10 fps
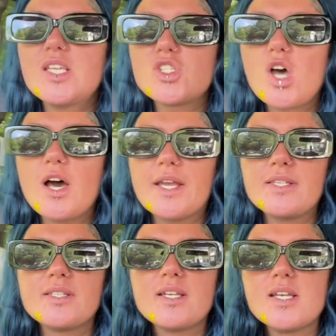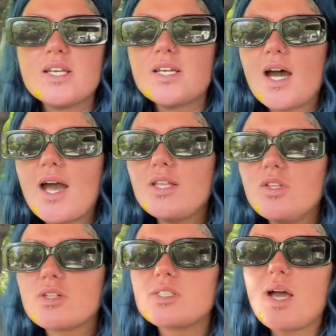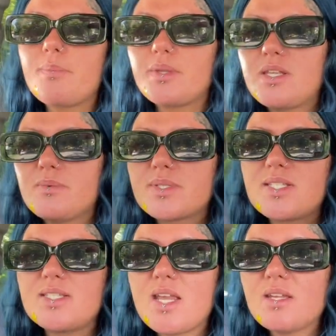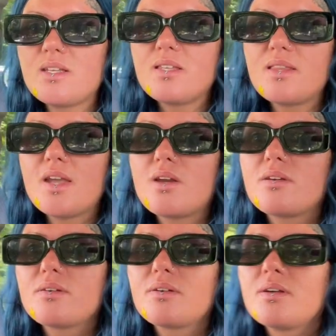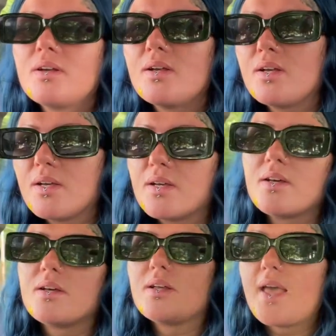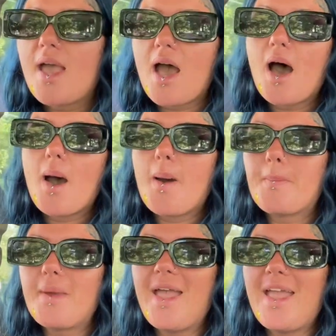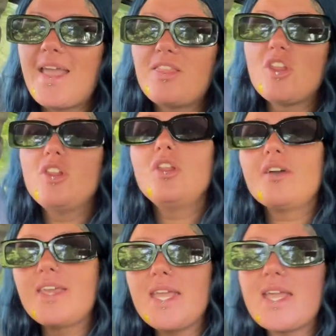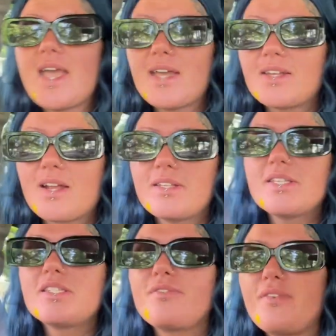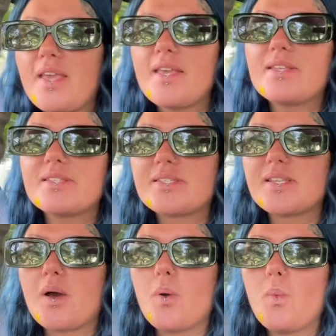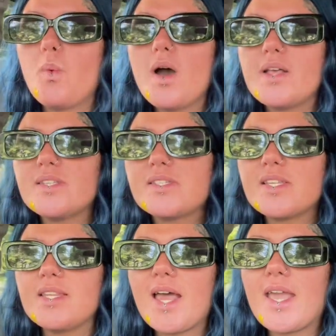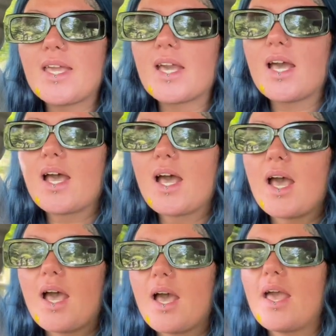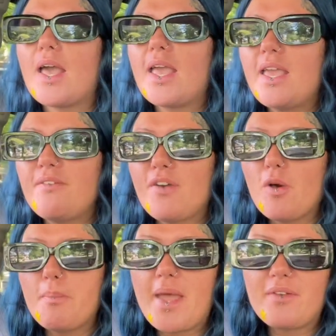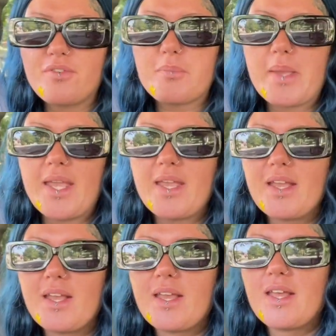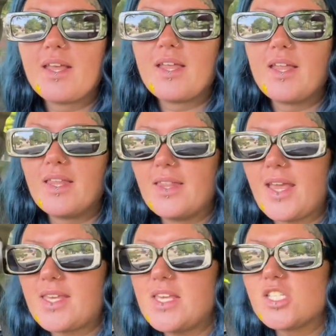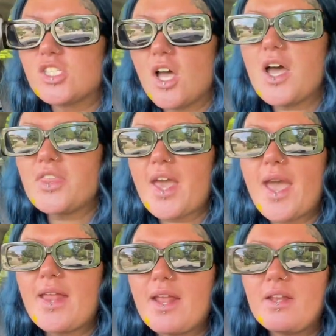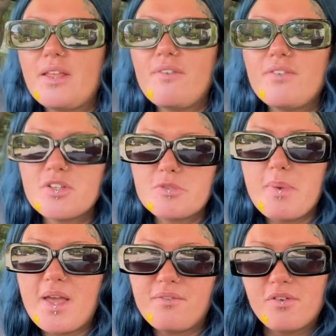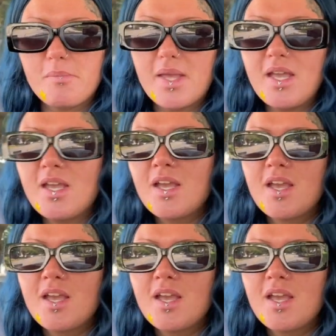He saw it. I looked up and he was standing there um, the look he had on his face was like he felt bad for me. Like he saw that and he feels bad for me.